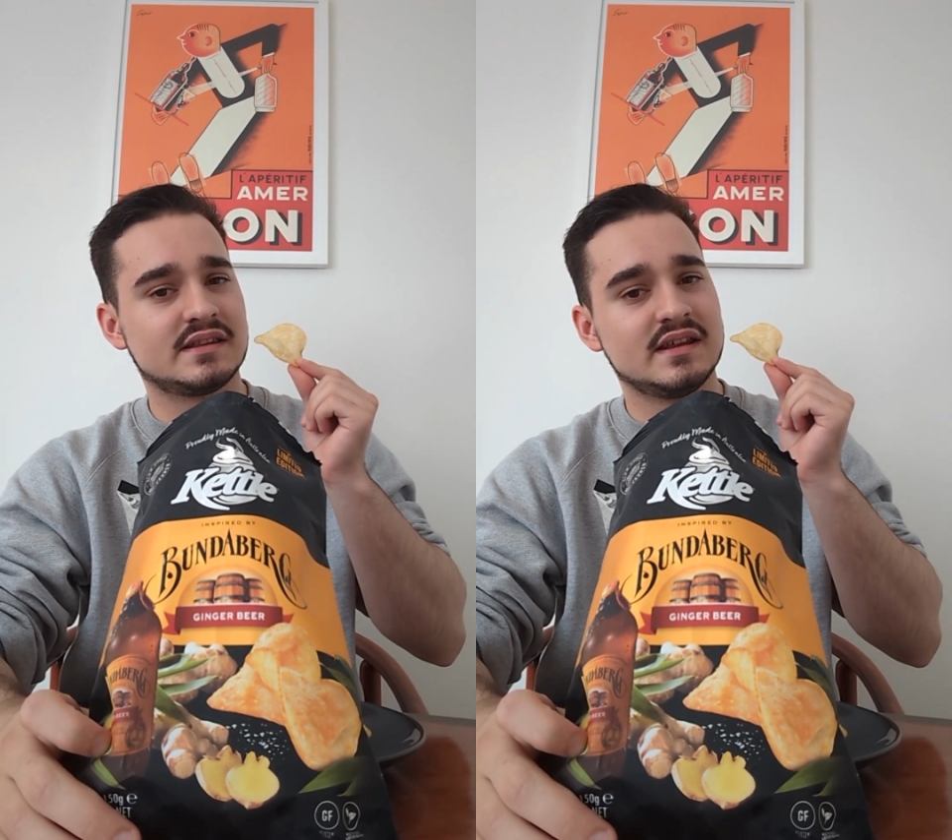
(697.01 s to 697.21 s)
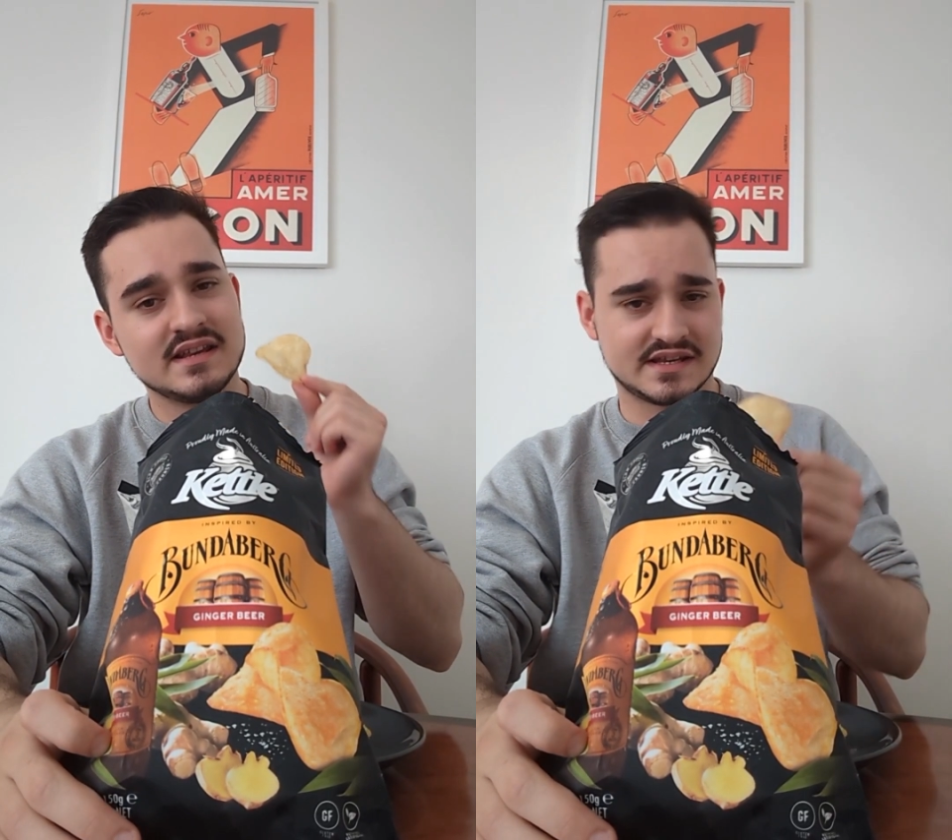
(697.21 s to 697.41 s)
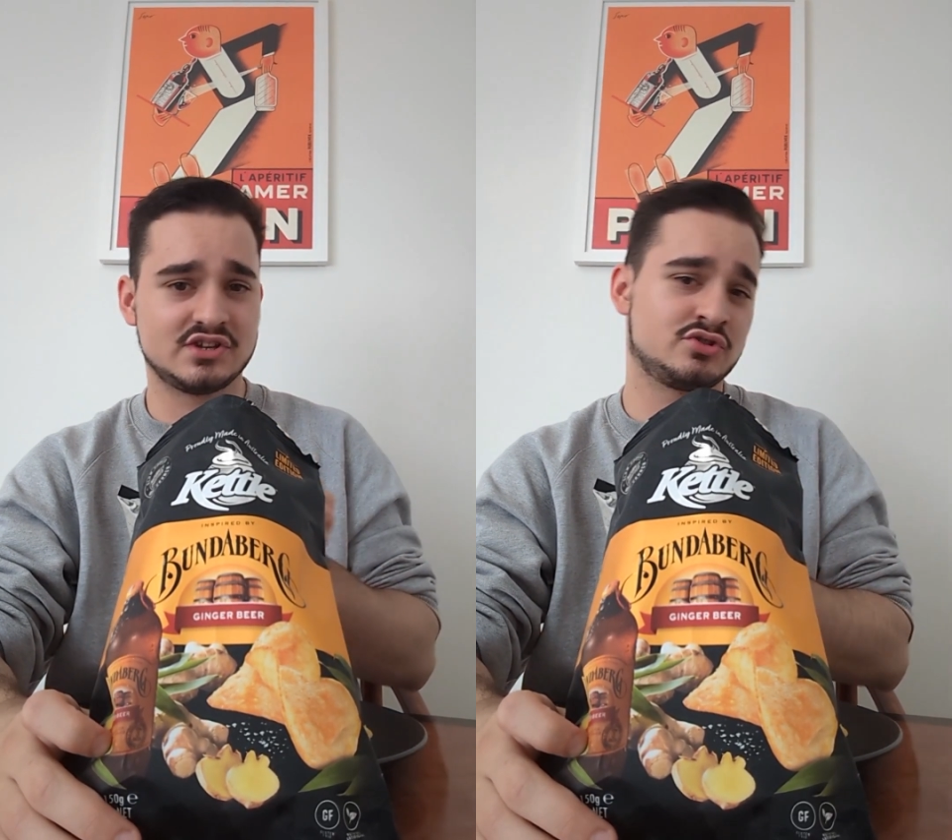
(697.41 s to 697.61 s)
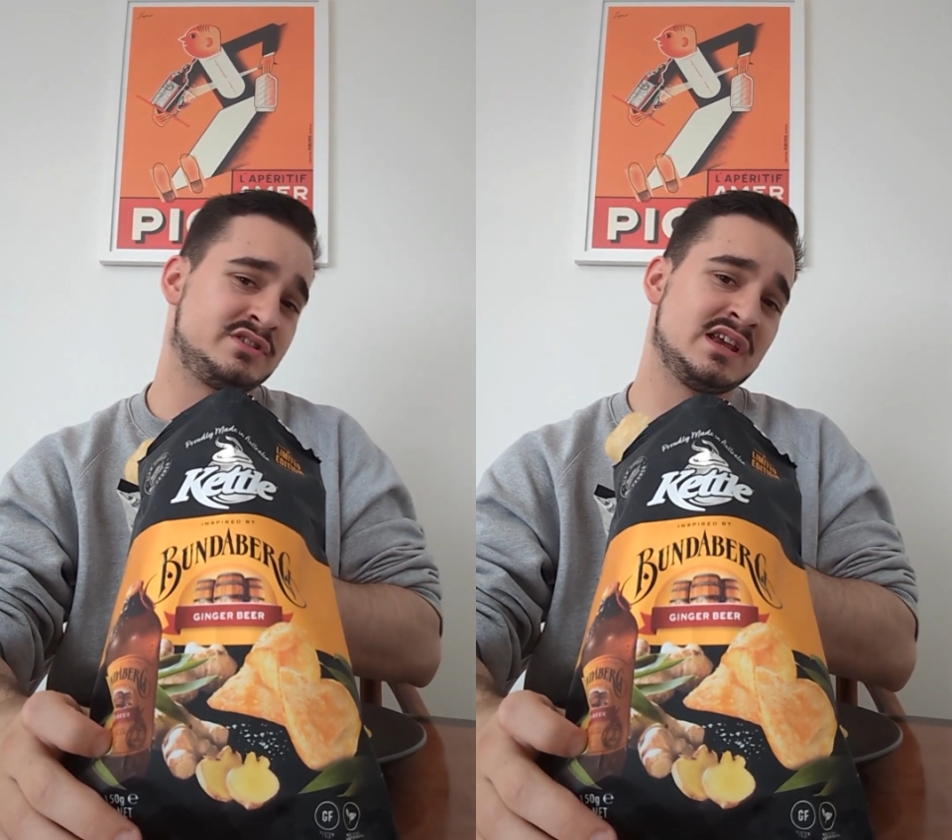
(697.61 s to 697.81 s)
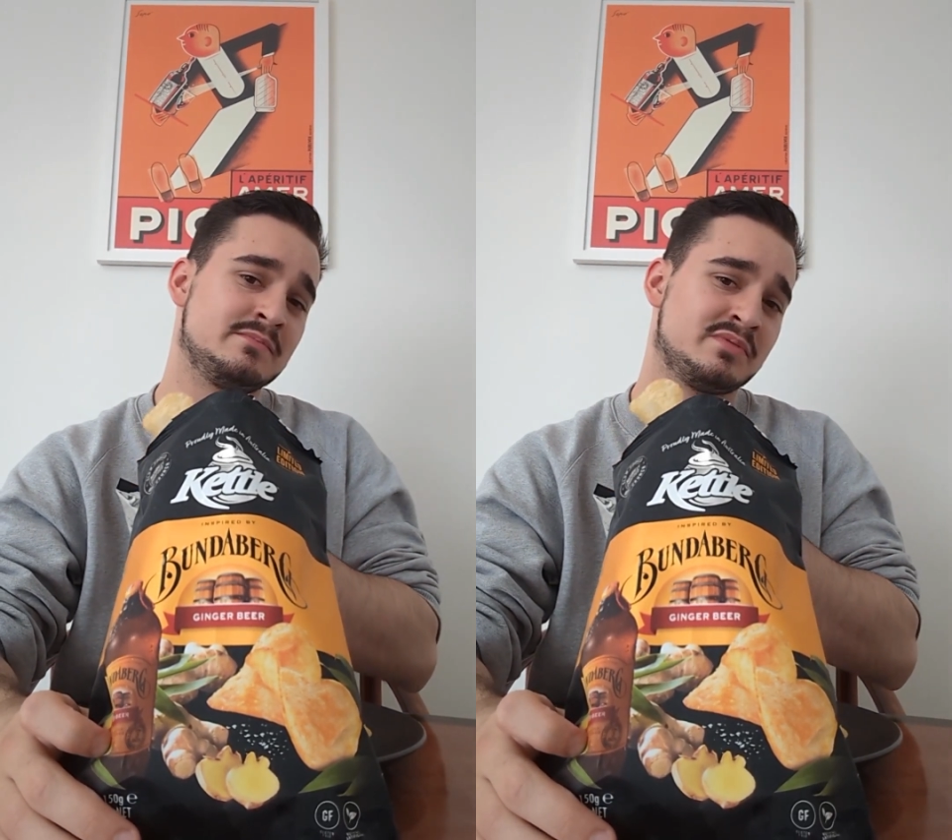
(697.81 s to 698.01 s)
is
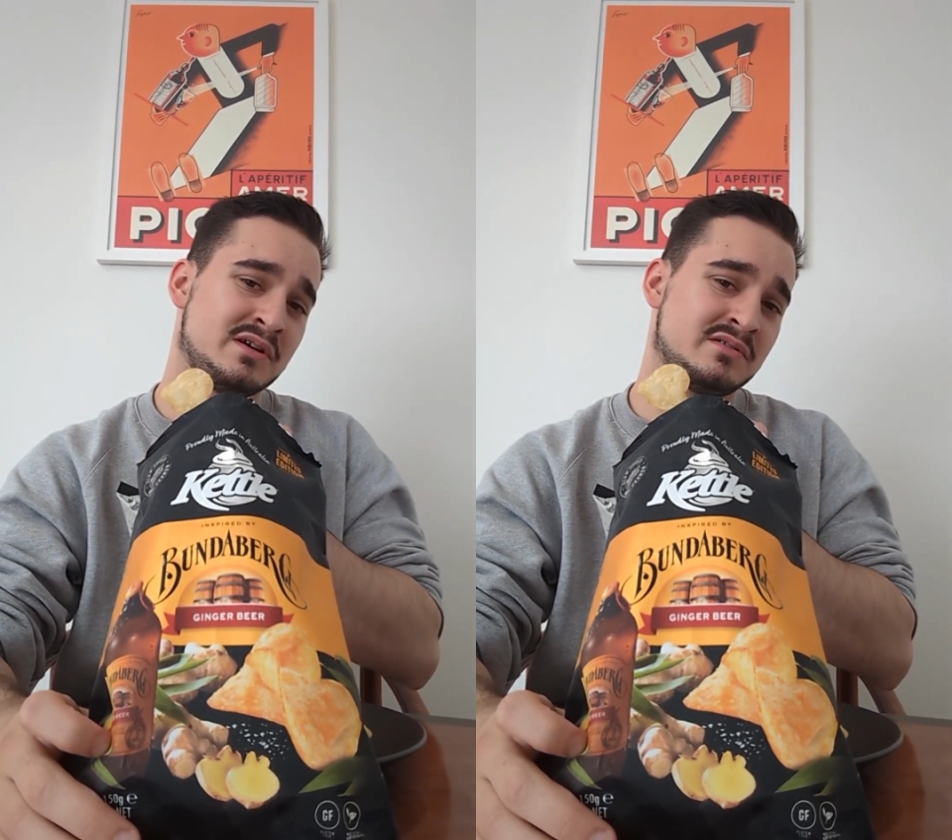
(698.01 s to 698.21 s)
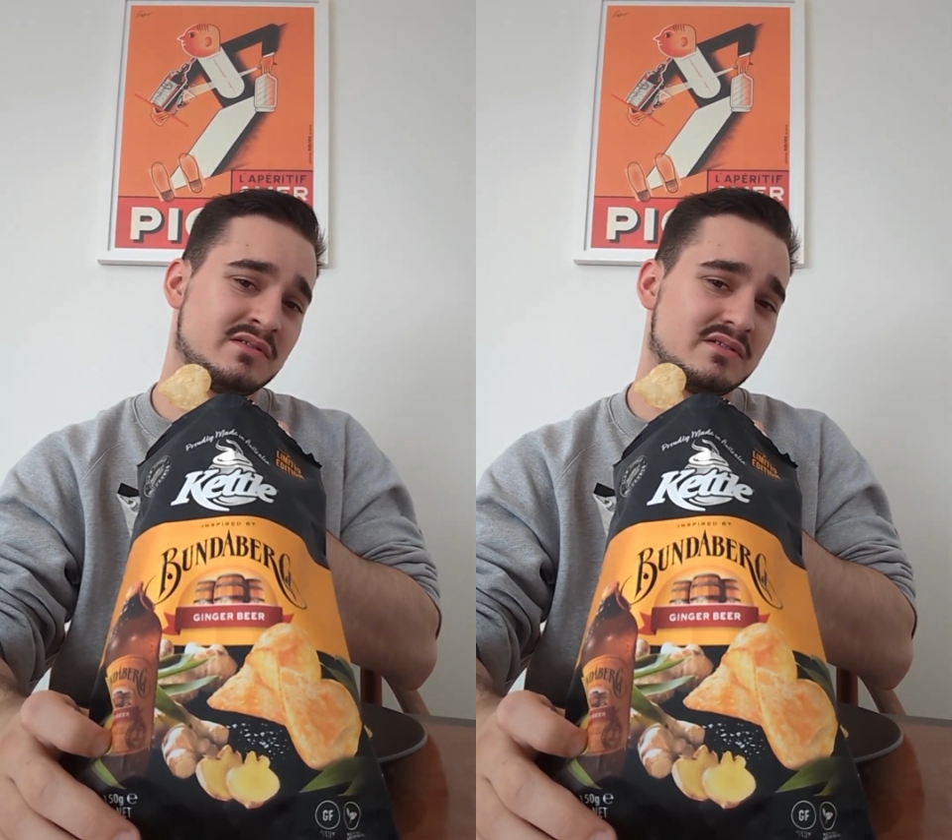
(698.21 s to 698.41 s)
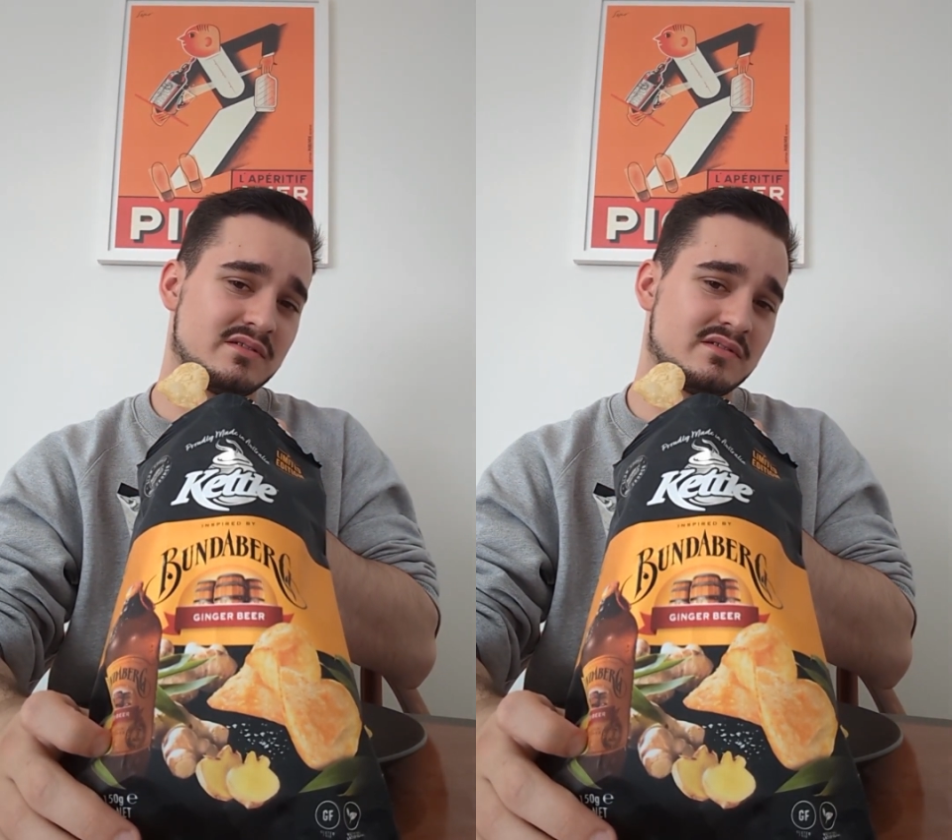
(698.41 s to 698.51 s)
interesting, but